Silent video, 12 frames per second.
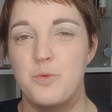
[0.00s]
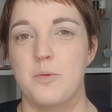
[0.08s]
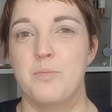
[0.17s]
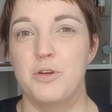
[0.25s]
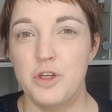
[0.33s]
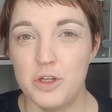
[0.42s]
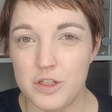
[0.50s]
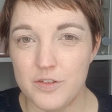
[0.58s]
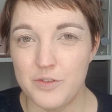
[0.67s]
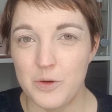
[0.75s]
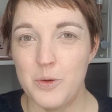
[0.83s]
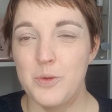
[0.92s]
were
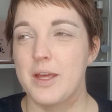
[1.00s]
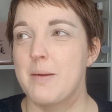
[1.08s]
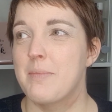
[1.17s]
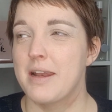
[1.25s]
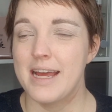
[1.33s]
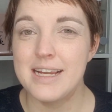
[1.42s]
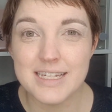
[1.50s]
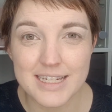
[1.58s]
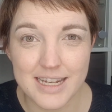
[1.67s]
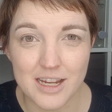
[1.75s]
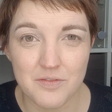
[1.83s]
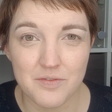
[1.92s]
beautiful. They
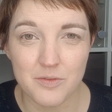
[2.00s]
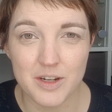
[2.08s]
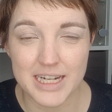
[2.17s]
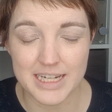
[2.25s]
blended really